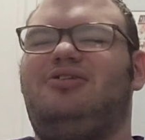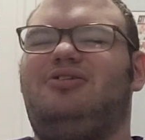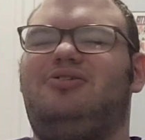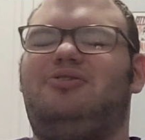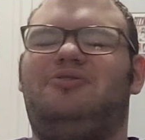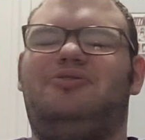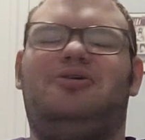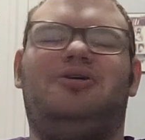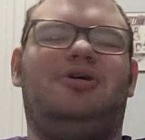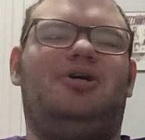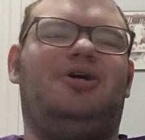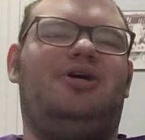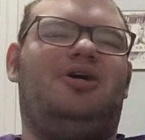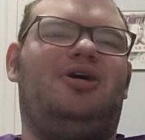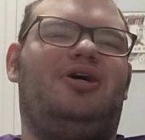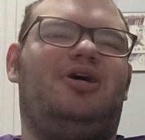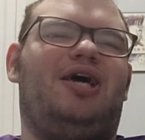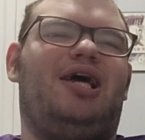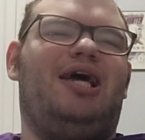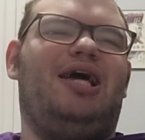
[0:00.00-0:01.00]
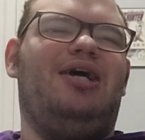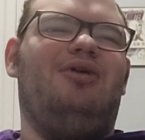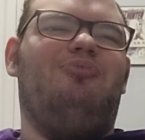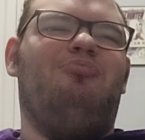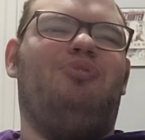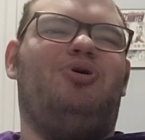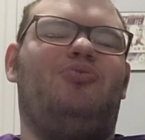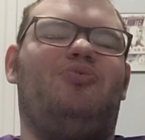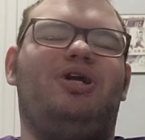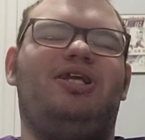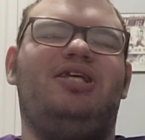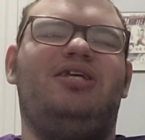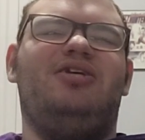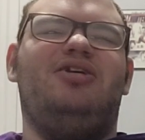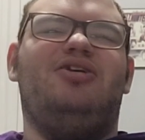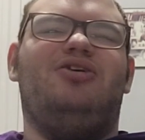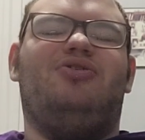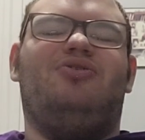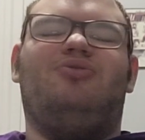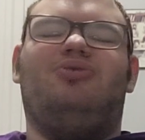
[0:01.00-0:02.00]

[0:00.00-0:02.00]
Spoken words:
dude. And but when he